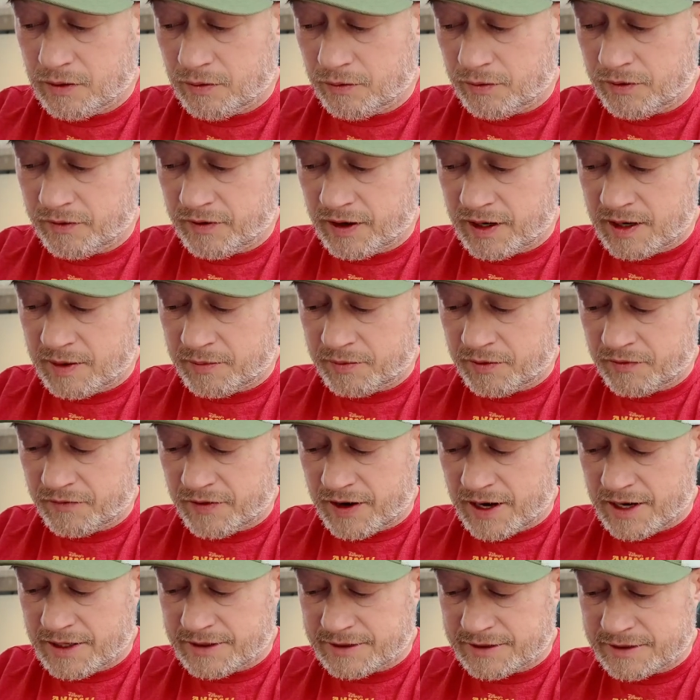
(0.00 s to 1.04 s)
We've got
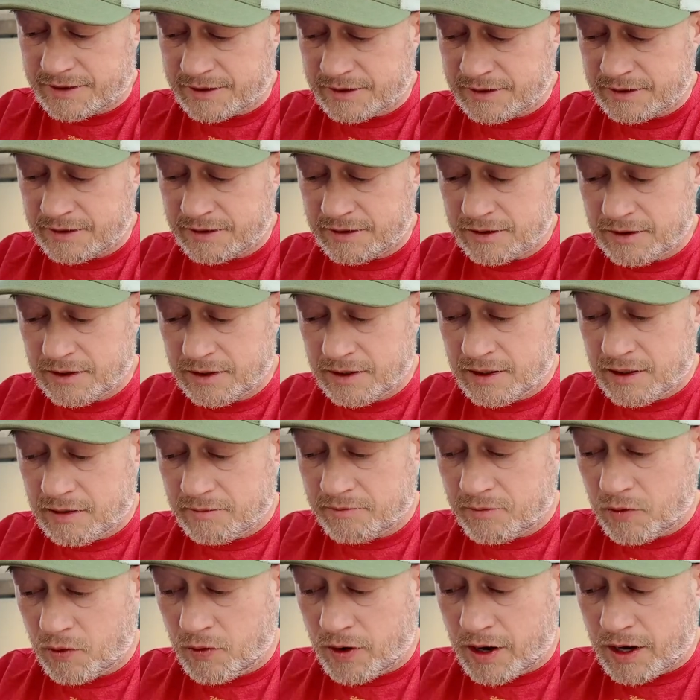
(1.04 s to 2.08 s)
Improvise.
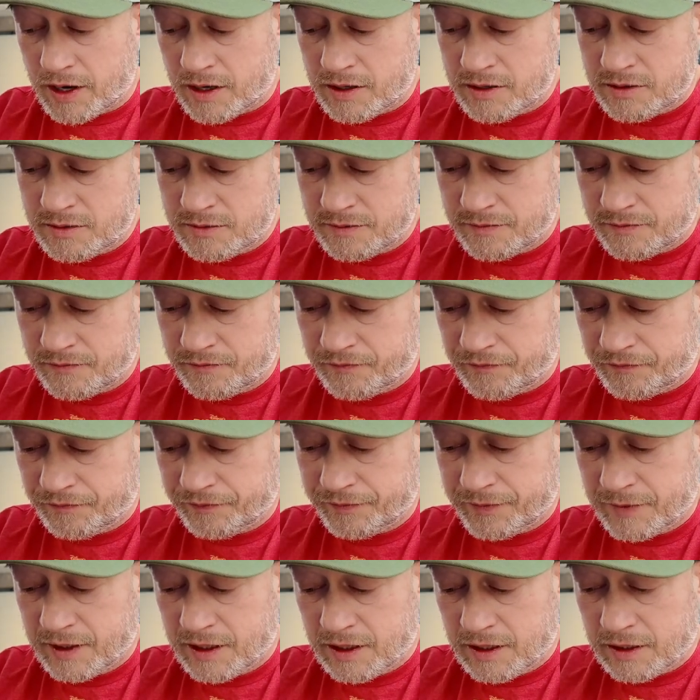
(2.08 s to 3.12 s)
Moana.
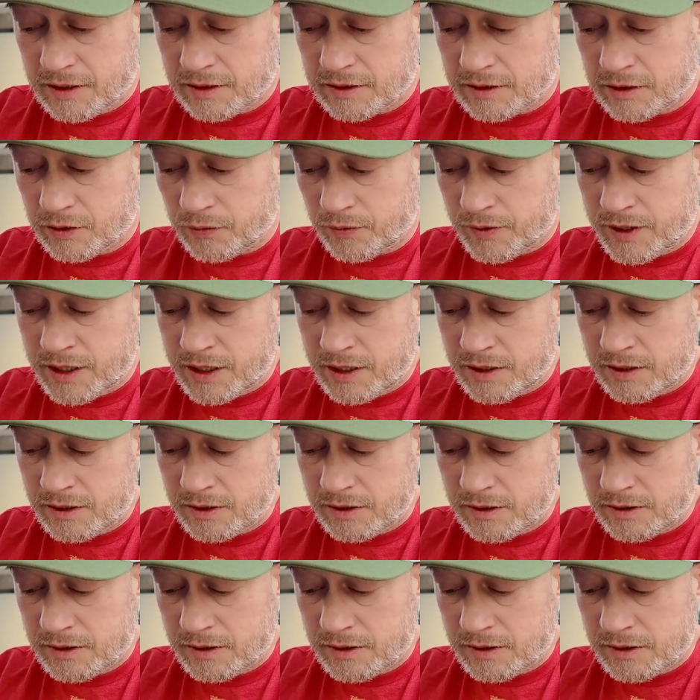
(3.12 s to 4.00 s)
Louis.